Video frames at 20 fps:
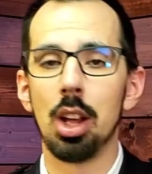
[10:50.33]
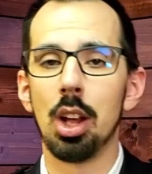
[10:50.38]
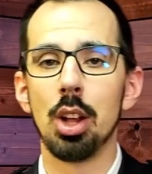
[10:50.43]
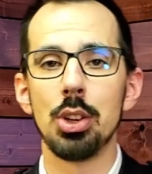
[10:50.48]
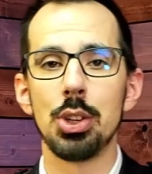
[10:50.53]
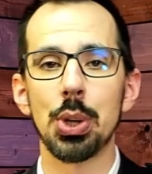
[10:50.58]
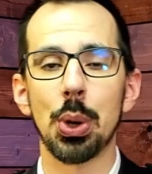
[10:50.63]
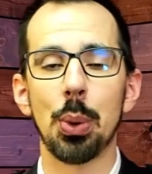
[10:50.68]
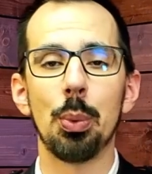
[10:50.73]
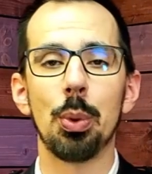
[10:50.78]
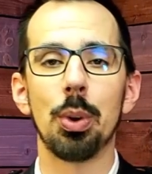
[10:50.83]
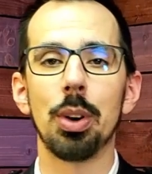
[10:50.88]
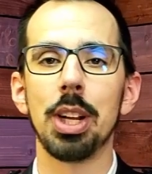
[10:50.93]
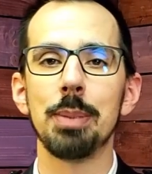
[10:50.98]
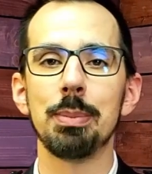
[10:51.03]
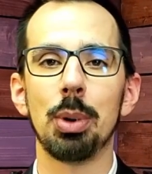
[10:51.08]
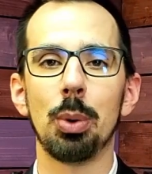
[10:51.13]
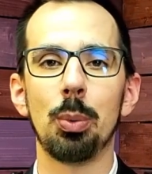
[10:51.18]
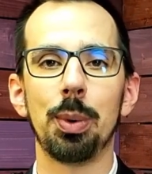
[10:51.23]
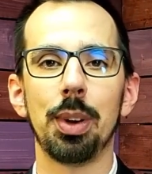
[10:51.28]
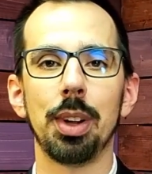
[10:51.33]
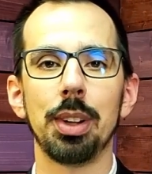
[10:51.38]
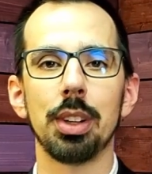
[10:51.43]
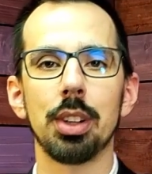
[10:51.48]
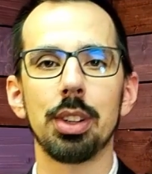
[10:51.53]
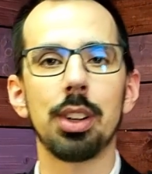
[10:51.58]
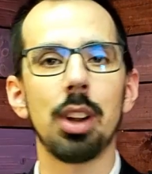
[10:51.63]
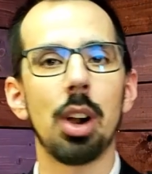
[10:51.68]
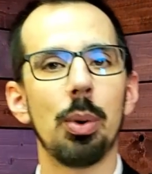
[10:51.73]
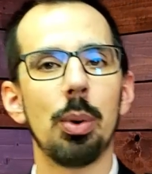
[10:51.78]
Don't worry about where you're
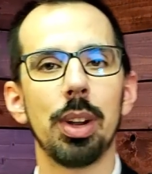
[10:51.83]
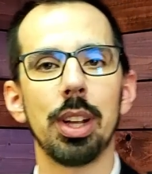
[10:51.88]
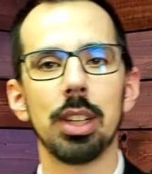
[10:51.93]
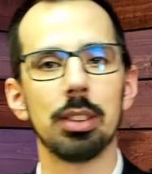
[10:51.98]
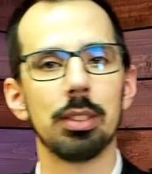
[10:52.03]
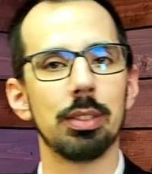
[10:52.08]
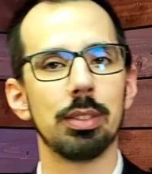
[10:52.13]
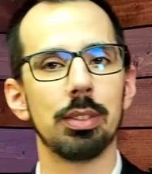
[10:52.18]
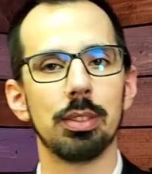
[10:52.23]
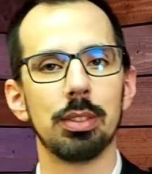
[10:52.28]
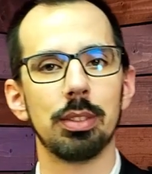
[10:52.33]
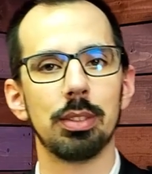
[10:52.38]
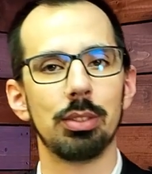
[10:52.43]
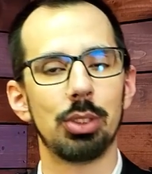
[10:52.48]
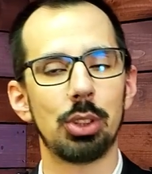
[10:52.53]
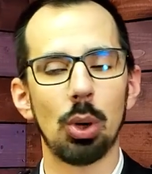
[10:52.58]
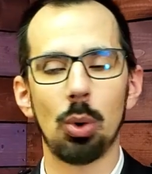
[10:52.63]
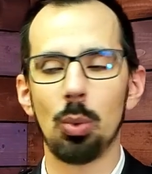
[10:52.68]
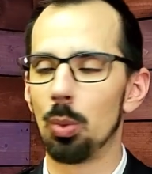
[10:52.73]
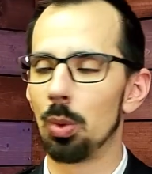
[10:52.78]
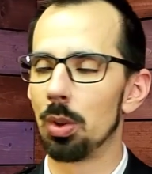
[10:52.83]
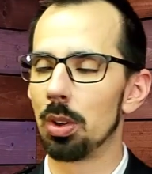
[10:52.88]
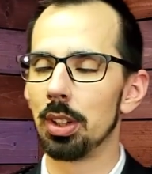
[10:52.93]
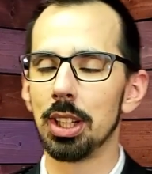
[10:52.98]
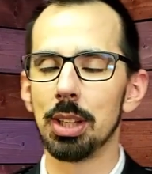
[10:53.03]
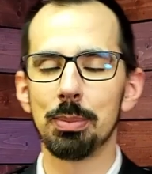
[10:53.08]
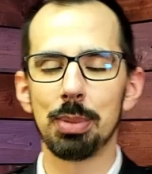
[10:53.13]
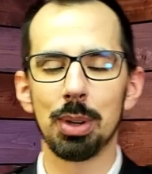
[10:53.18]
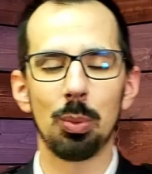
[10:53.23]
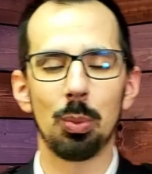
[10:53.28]
going. Don't worry
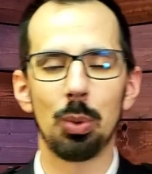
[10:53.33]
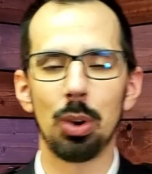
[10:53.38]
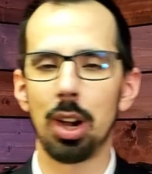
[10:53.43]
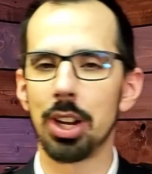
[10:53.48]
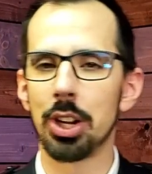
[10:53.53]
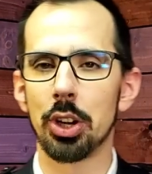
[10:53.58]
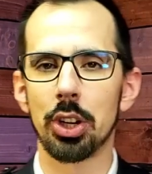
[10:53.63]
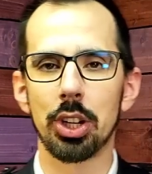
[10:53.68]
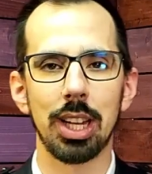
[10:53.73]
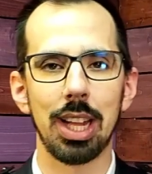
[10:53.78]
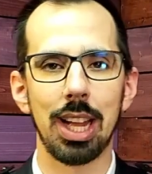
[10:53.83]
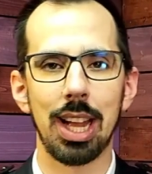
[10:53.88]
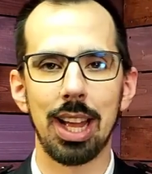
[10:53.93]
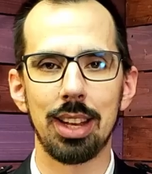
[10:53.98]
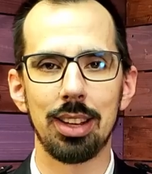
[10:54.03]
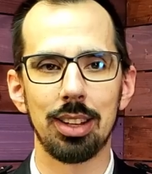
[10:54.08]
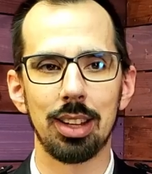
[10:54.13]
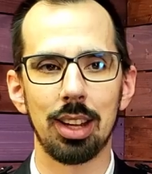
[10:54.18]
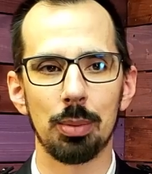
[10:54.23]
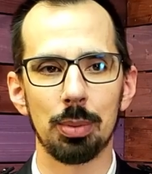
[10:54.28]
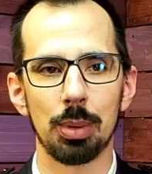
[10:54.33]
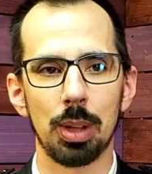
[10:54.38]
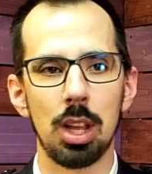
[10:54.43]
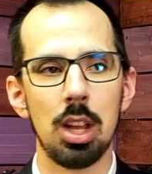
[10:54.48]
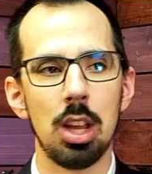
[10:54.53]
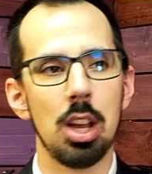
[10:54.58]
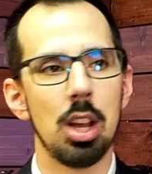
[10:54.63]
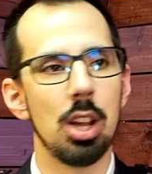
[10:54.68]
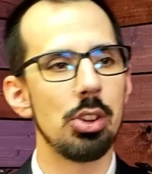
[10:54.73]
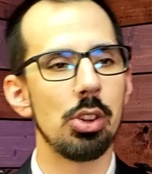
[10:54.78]
about where you're going to end up.
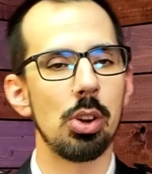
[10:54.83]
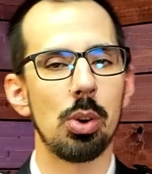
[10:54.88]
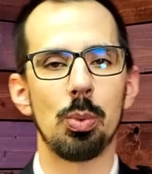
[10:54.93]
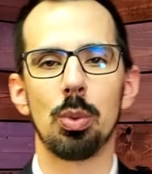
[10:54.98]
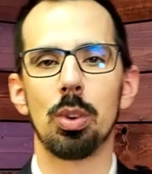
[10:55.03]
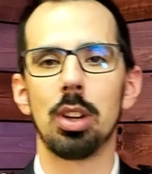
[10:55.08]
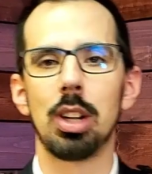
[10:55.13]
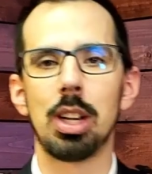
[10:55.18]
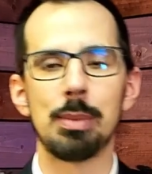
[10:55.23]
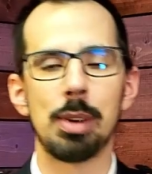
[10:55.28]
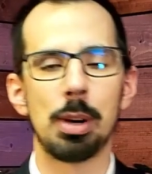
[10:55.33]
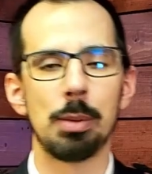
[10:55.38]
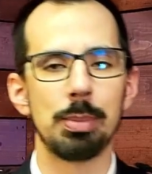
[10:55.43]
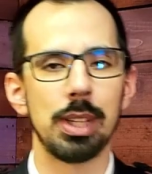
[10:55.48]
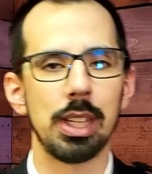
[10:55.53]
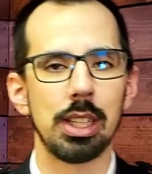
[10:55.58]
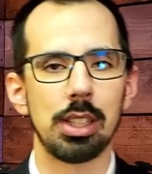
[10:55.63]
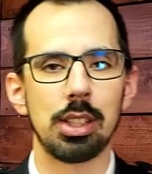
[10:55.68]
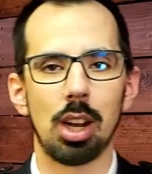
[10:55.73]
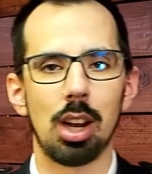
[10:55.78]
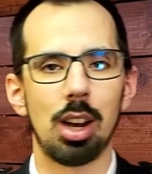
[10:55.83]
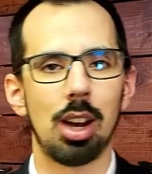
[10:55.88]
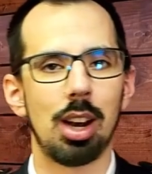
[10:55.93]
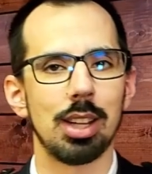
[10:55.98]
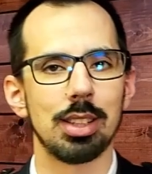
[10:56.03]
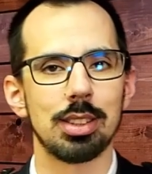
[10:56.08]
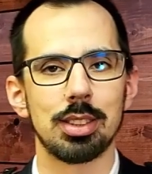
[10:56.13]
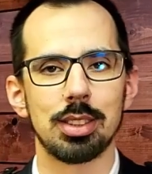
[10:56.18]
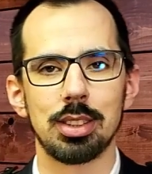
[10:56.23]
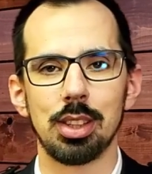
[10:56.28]
Don't worry about being
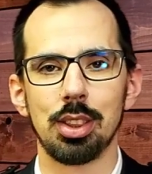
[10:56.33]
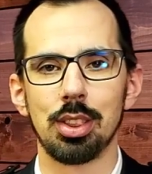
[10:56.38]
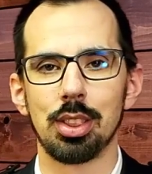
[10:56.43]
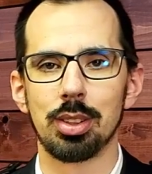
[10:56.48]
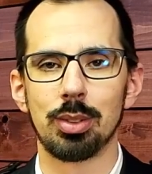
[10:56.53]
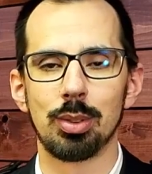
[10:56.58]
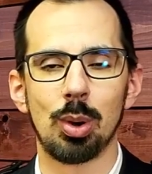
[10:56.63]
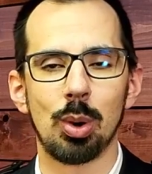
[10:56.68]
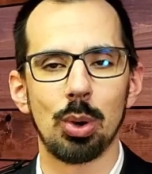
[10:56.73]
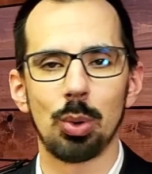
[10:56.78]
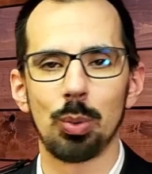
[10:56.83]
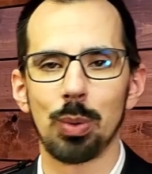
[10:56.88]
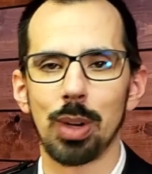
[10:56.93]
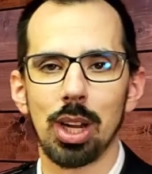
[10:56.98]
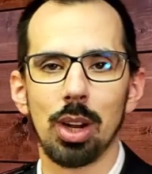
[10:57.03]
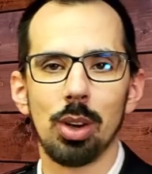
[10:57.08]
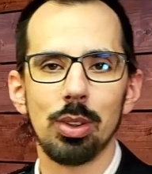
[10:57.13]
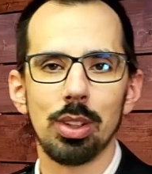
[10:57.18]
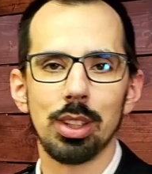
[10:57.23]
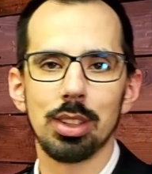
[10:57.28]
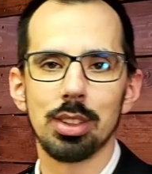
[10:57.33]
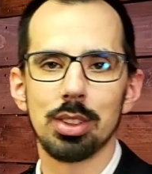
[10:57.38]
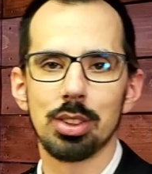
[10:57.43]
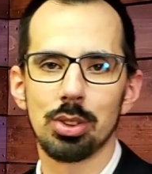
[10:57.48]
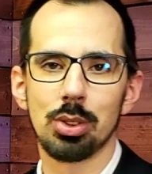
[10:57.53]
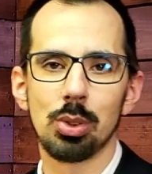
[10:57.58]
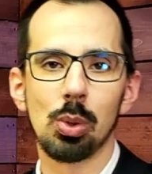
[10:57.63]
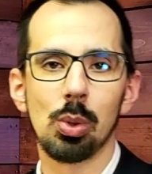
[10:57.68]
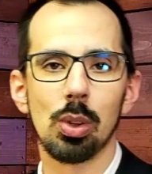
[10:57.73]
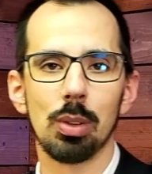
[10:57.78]
tossed and thrown around in the
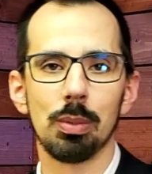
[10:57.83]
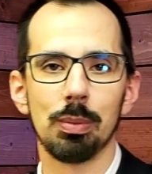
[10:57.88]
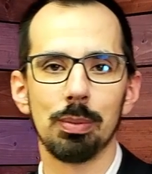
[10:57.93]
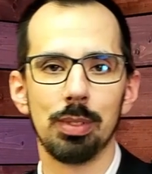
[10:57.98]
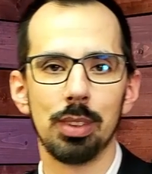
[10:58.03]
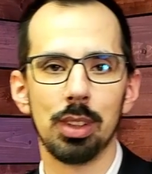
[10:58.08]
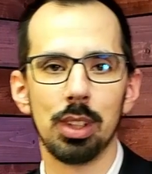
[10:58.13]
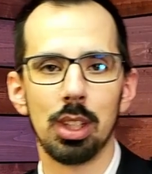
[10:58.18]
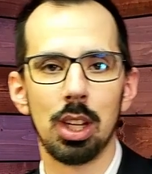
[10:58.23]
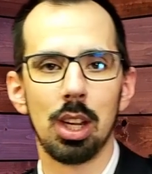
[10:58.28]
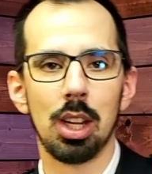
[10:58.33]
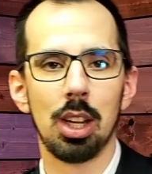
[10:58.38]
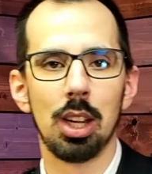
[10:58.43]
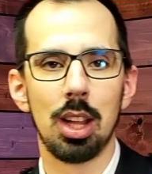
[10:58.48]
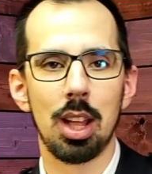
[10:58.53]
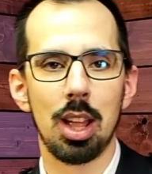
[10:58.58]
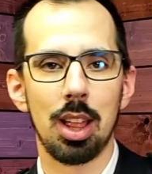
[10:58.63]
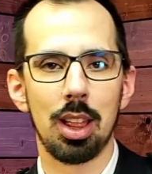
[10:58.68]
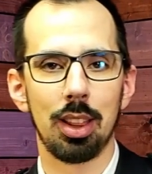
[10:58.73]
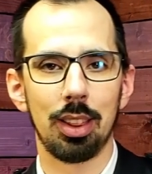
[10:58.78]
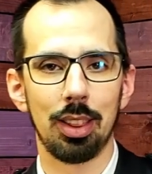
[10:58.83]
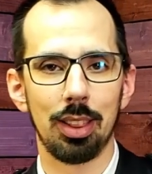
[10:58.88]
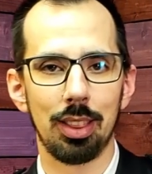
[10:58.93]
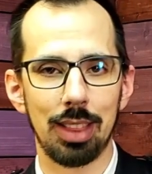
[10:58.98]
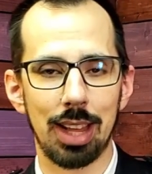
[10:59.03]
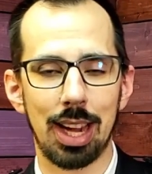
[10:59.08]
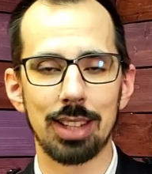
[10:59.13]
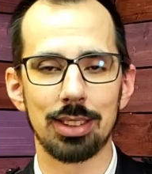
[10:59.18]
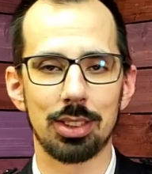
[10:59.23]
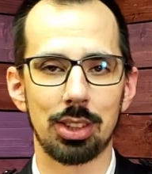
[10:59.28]
storm.
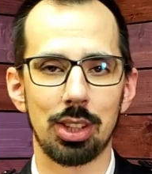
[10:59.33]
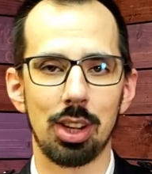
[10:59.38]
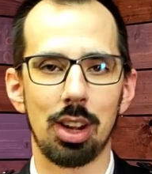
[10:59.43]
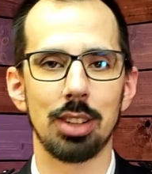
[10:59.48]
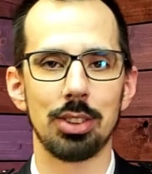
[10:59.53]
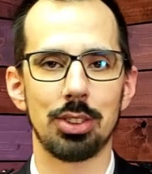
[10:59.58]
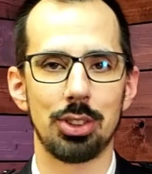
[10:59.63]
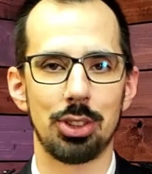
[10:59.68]
That's God's